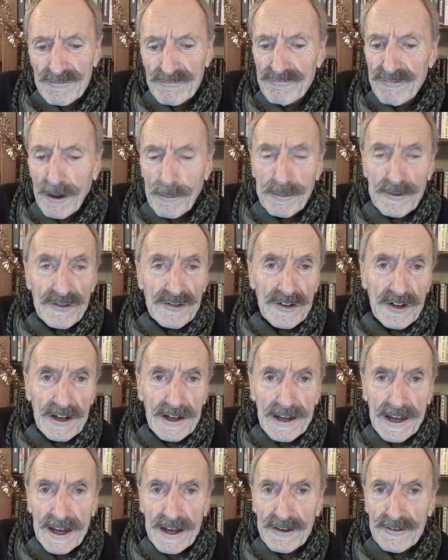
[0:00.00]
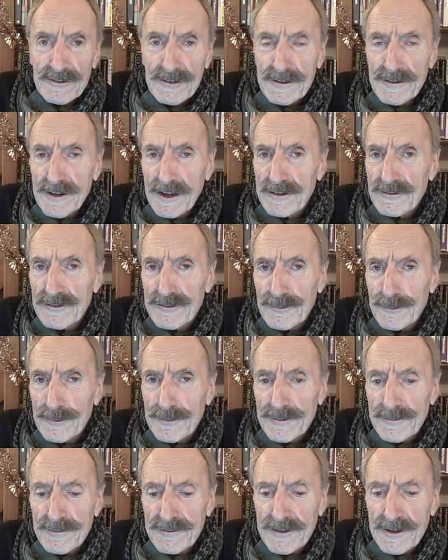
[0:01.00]
rubbish collection, that
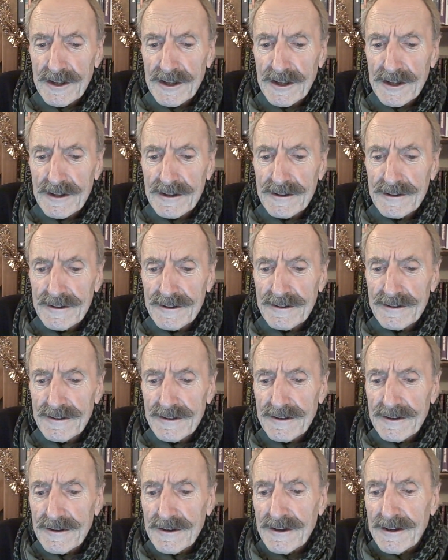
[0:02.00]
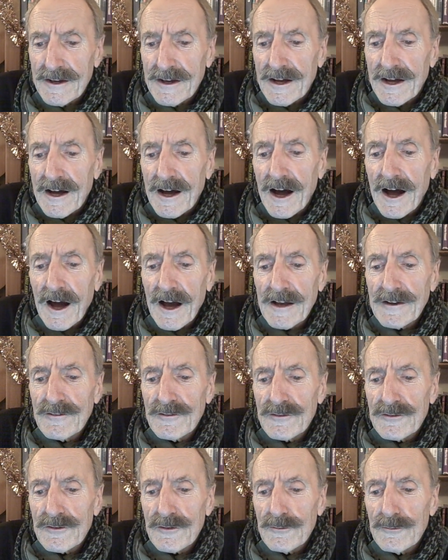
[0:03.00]
sort of thing. I
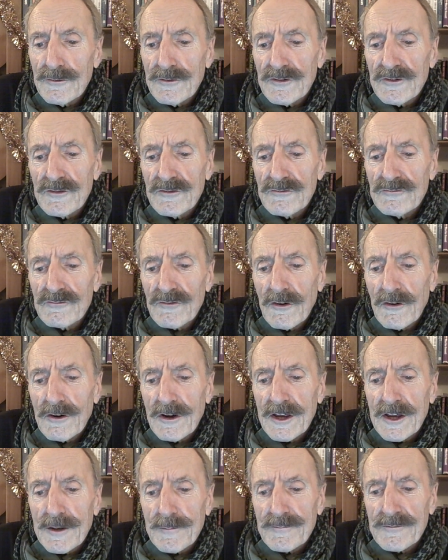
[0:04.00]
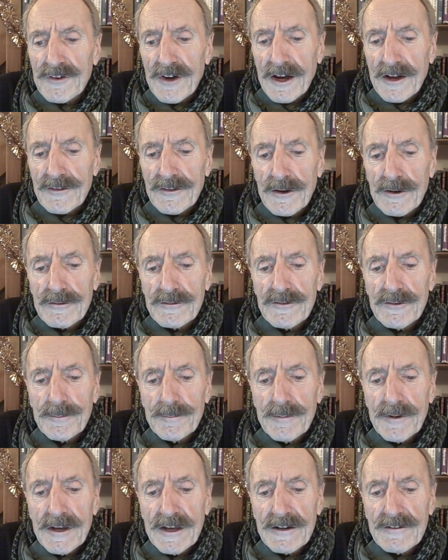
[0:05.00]
do strongly object, though, to
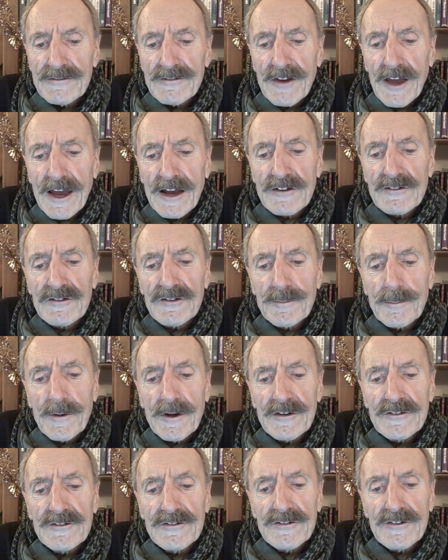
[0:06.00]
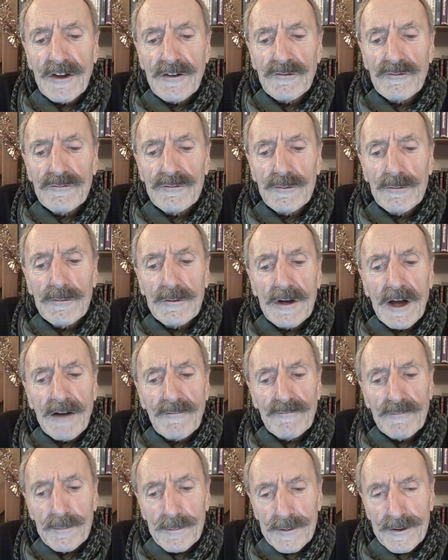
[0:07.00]
being taxed by central
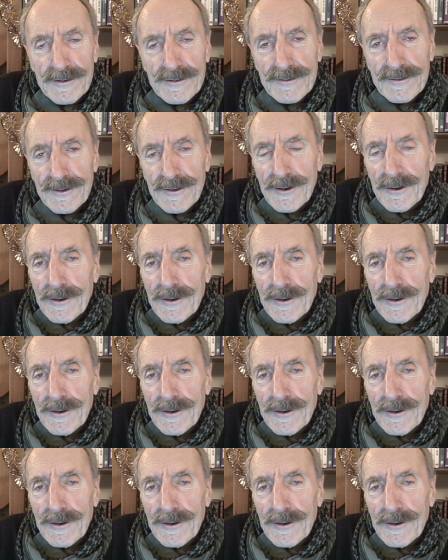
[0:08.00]
government